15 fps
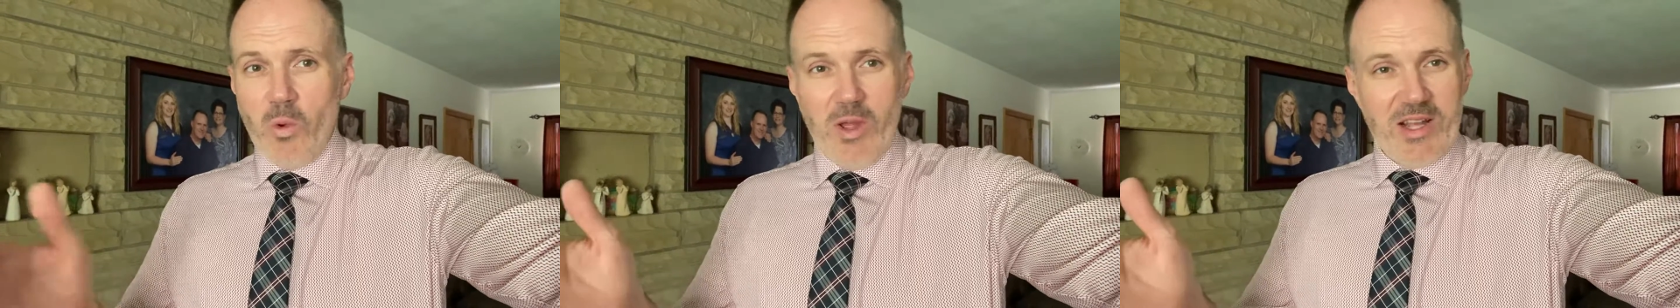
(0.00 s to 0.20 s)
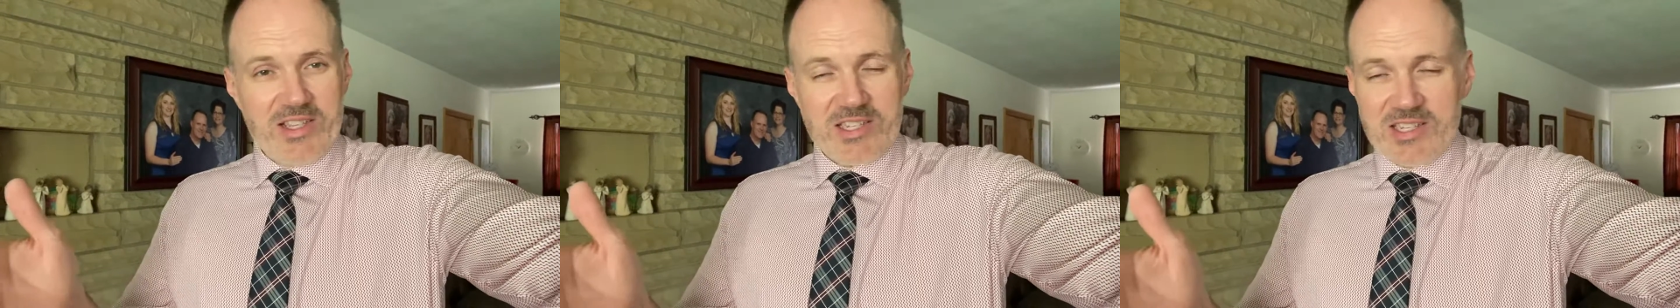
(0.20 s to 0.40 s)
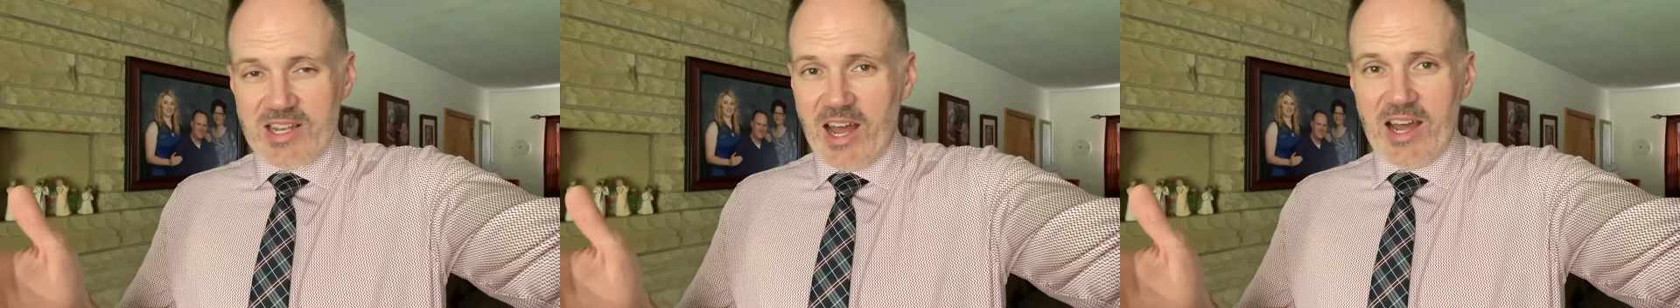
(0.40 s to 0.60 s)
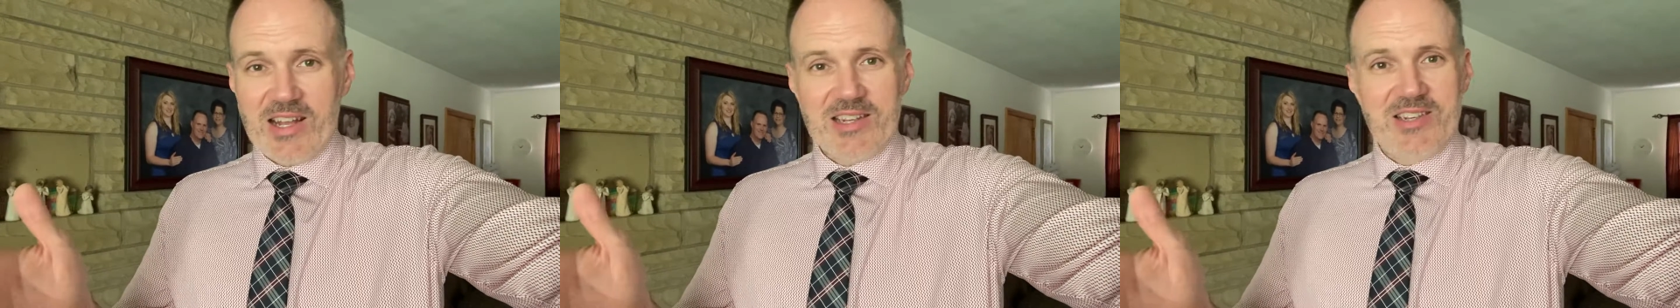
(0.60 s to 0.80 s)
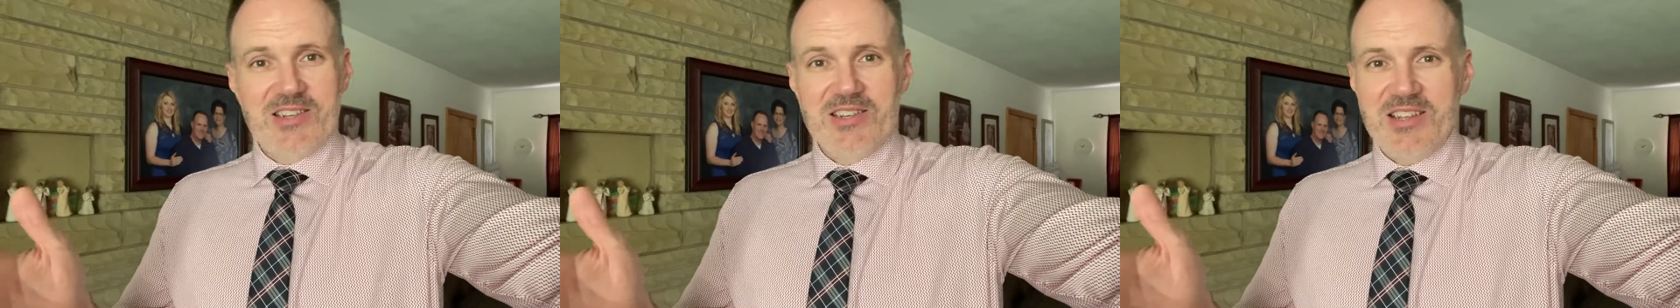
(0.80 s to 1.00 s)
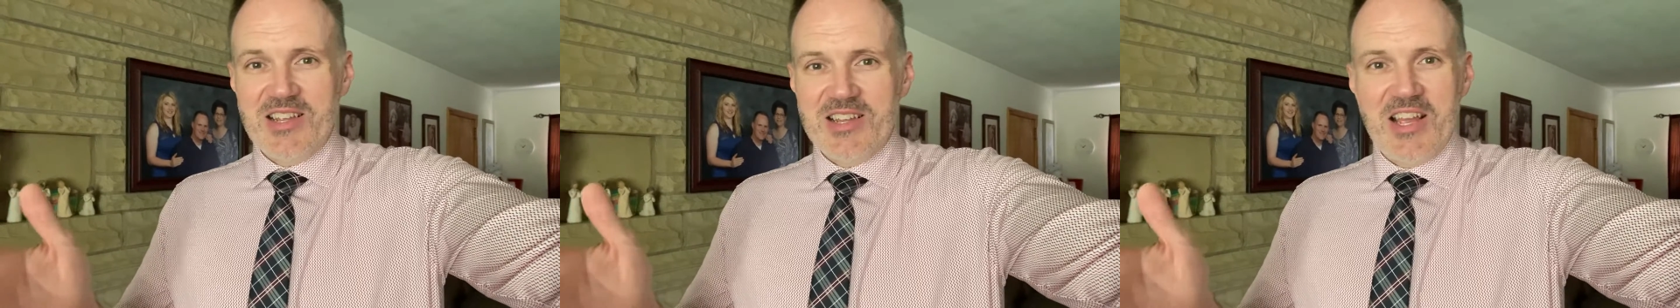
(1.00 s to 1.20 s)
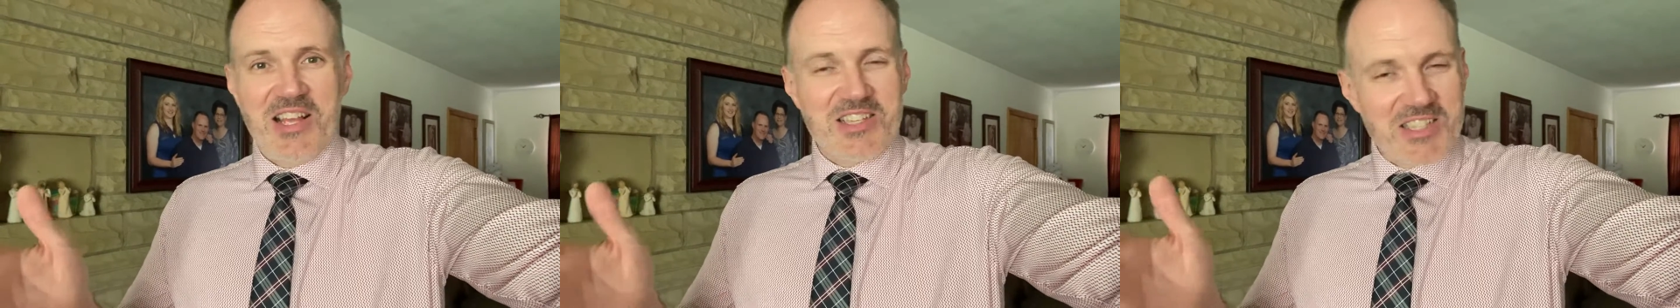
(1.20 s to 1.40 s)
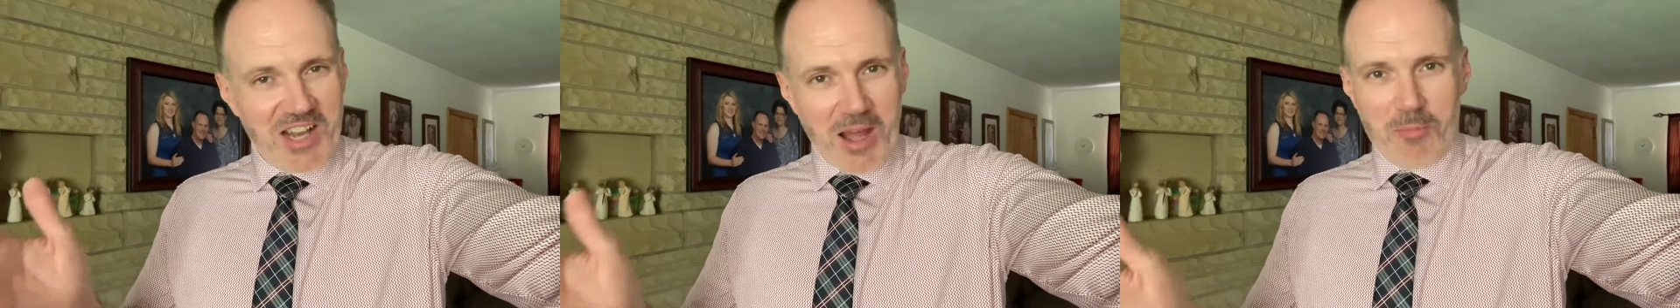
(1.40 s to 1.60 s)
it's not
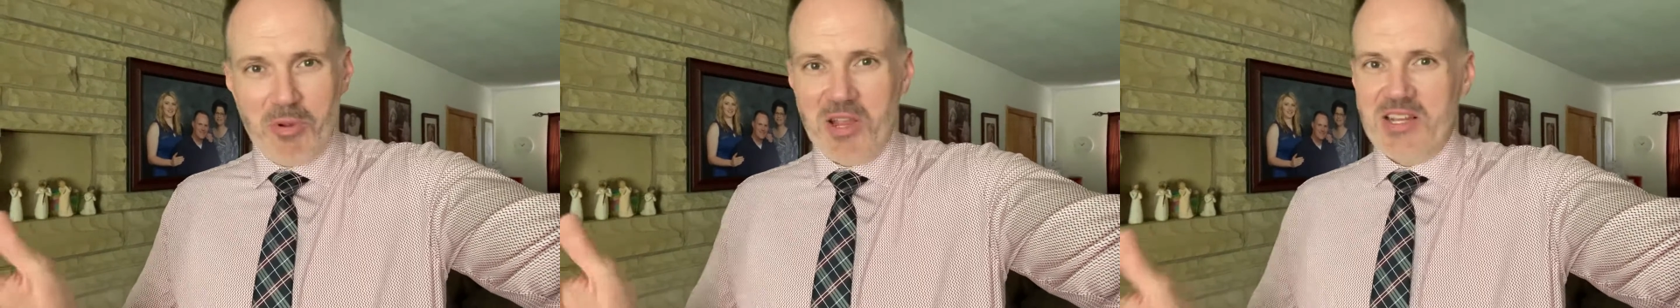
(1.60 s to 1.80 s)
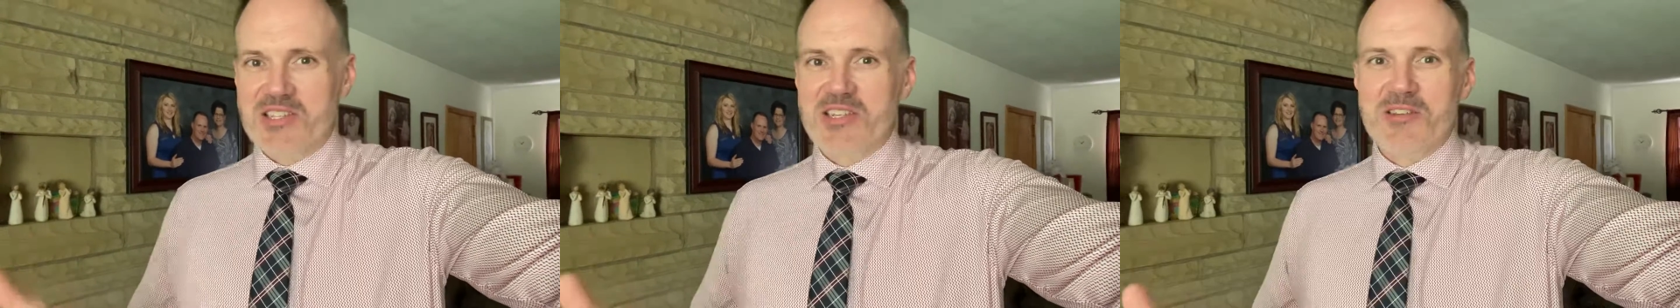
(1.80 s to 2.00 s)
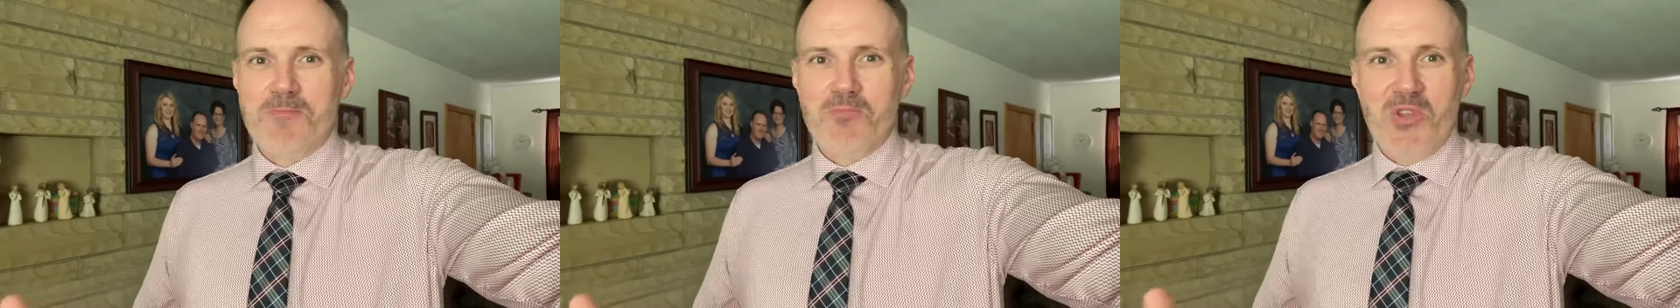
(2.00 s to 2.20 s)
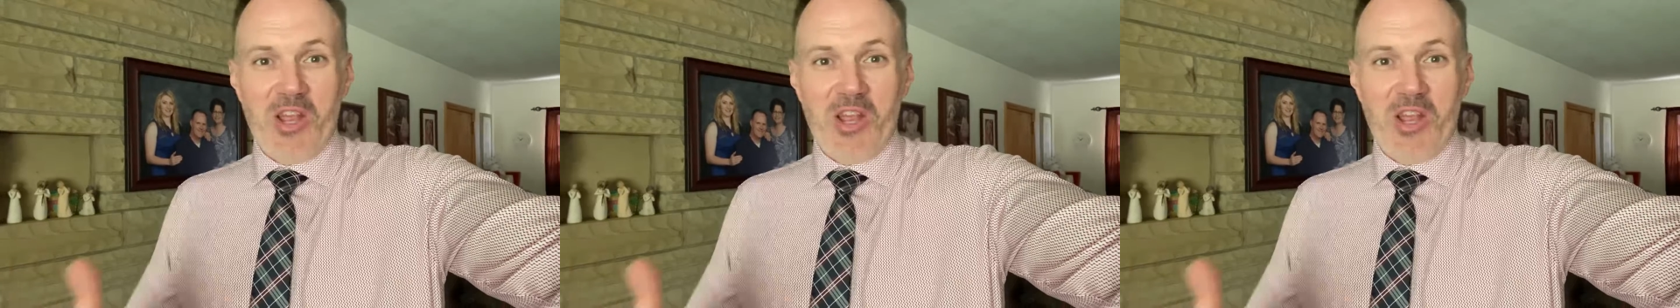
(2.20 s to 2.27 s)
it's not pleasant.